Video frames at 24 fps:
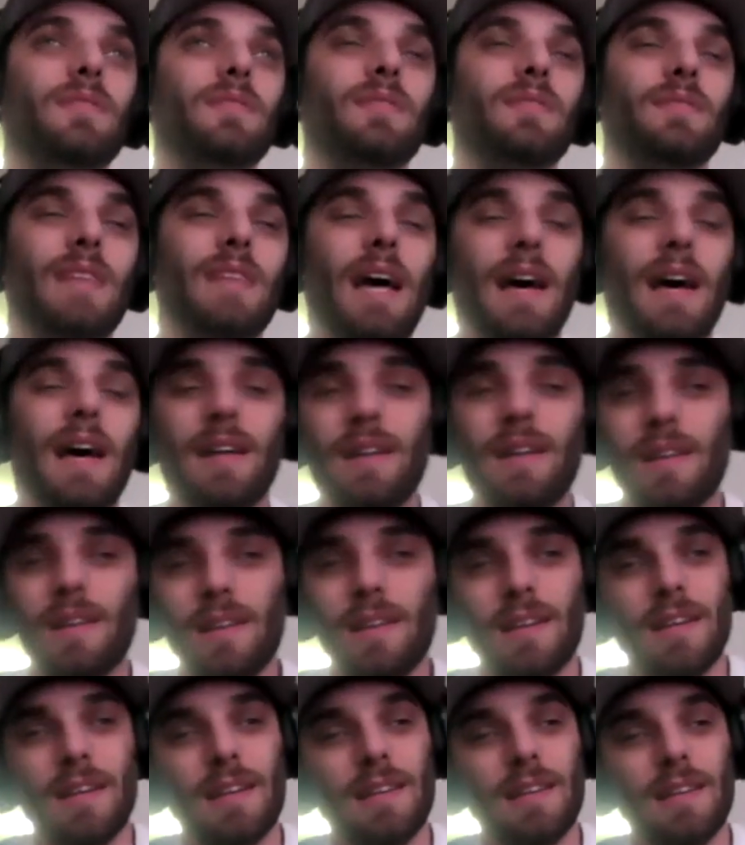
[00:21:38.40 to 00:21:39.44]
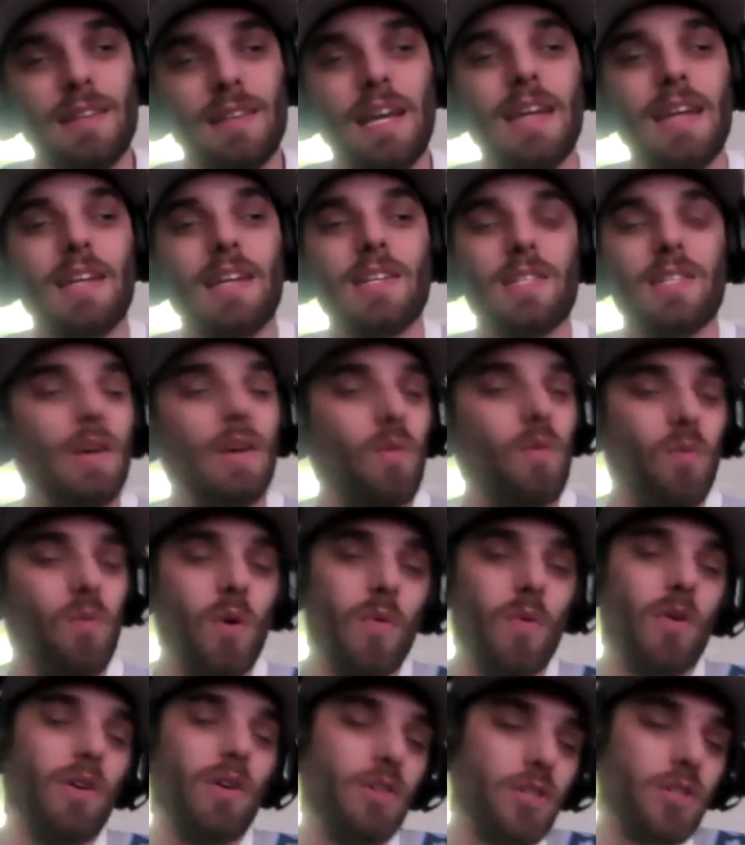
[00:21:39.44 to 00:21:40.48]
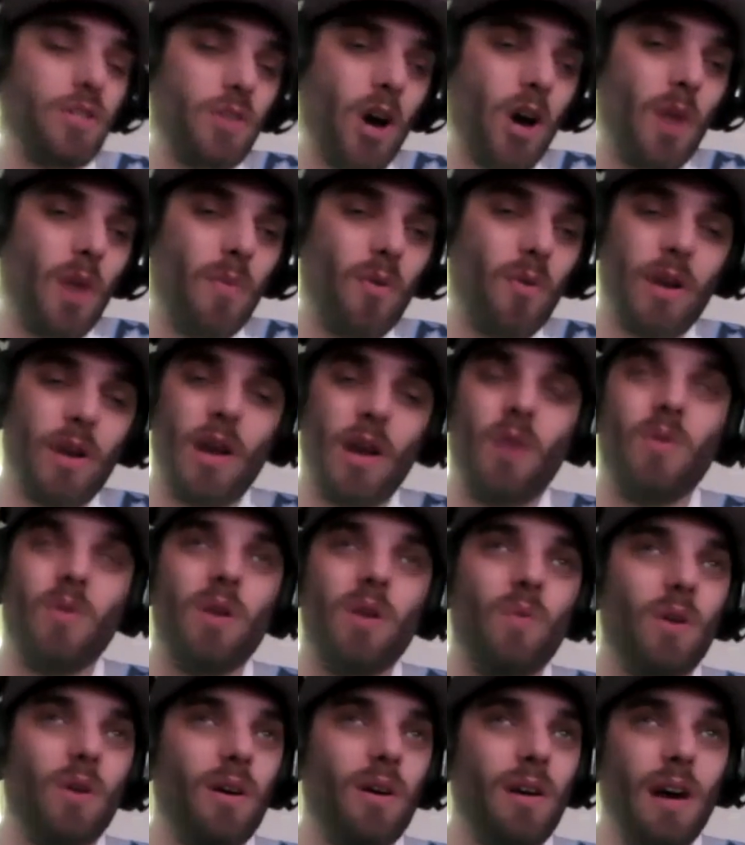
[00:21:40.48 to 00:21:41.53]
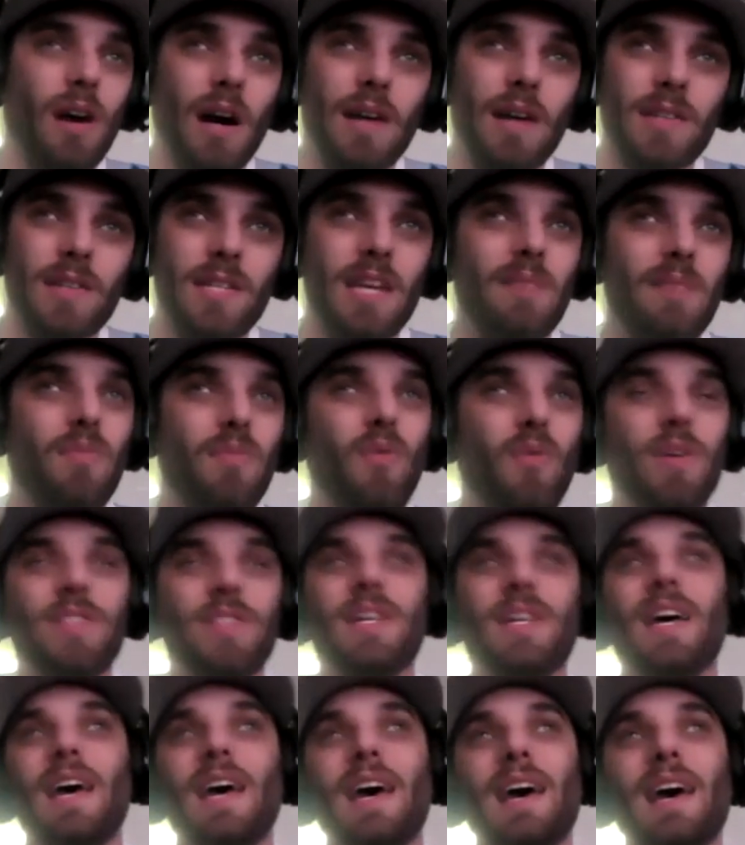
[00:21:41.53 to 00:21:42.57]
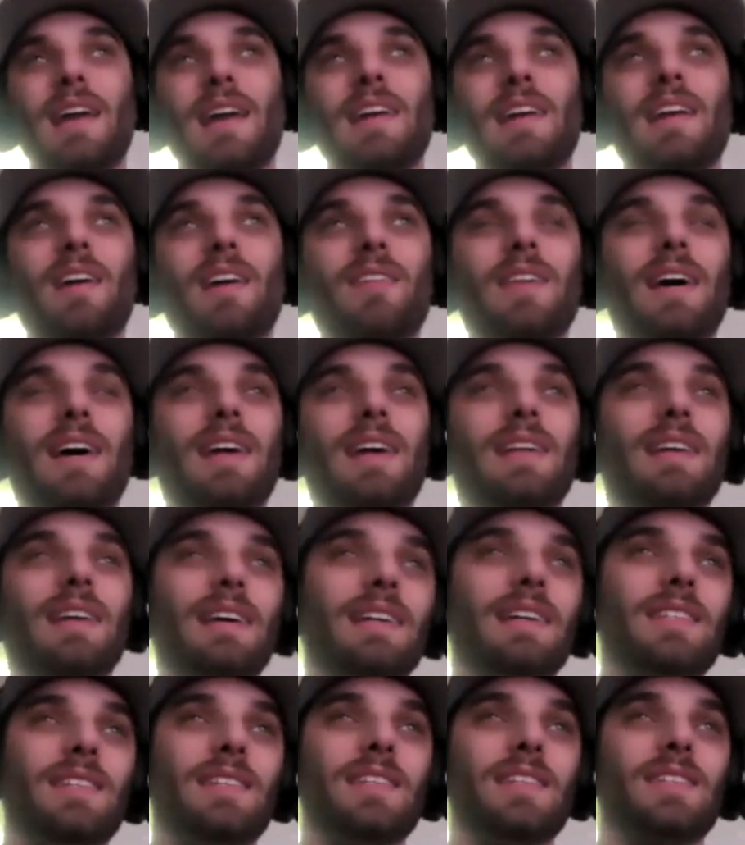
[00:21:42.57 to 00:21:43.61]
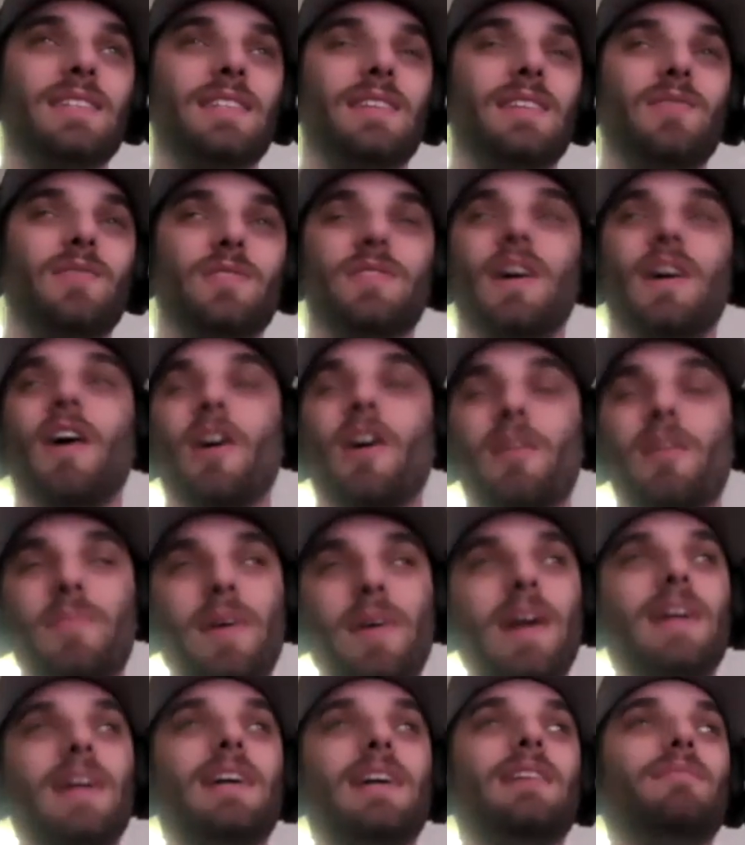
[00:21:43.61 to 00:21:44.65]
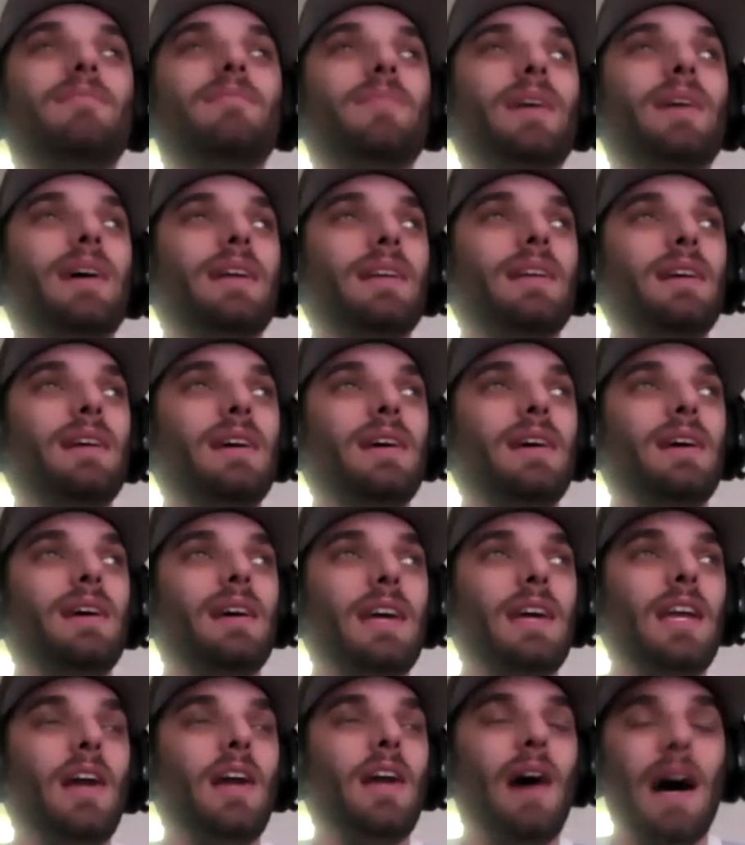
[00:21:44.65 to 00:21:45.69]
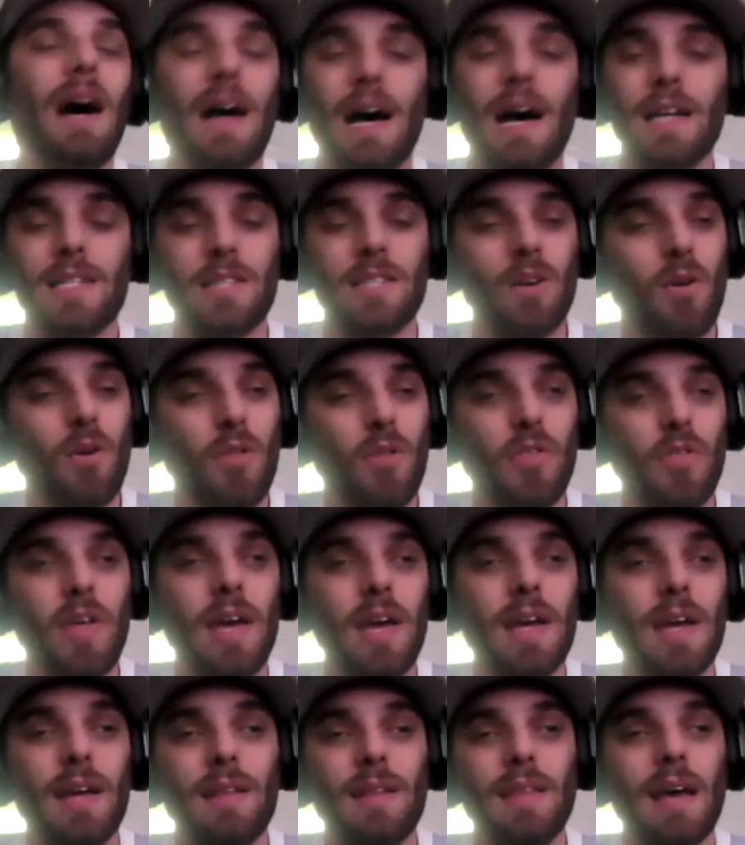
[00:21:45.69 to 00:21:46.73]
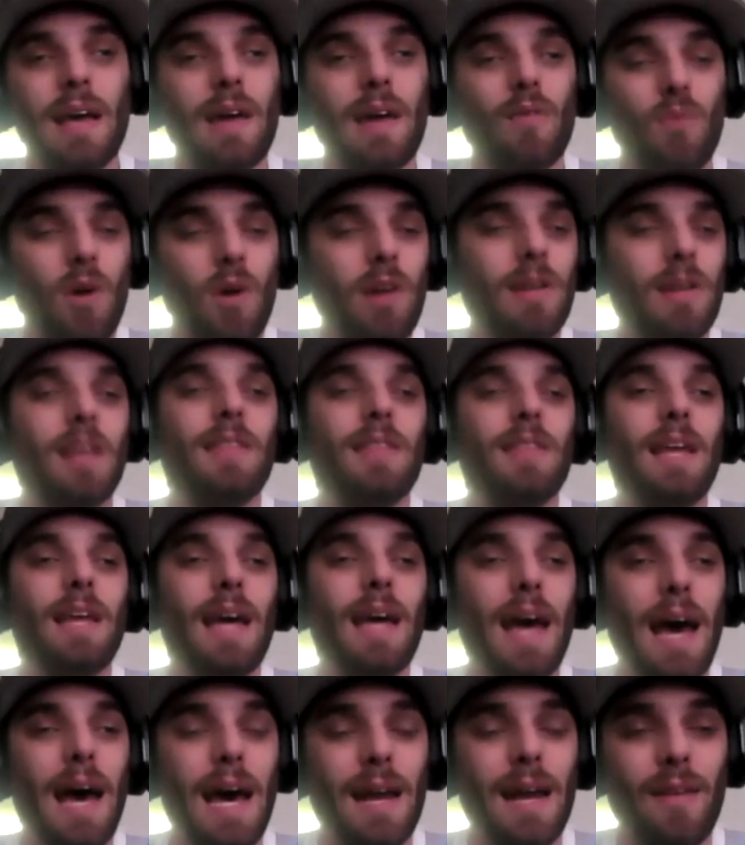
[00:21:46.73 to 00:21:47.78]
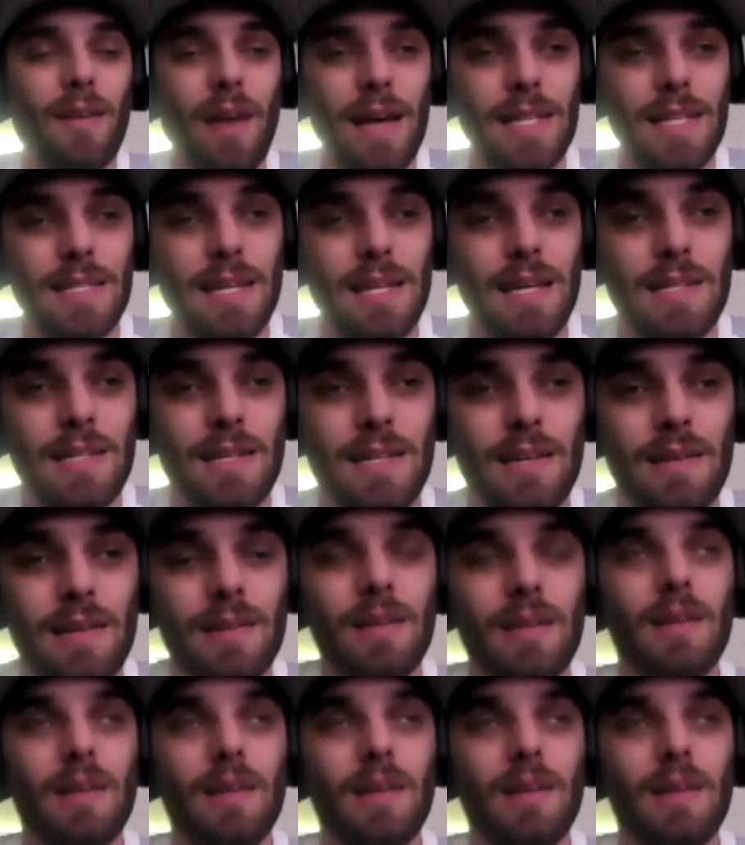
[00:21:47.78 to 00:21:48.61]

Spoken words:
that we were in trouble. We were 10 points ahead. That it was heartbreaking, but I still think that run that they had last season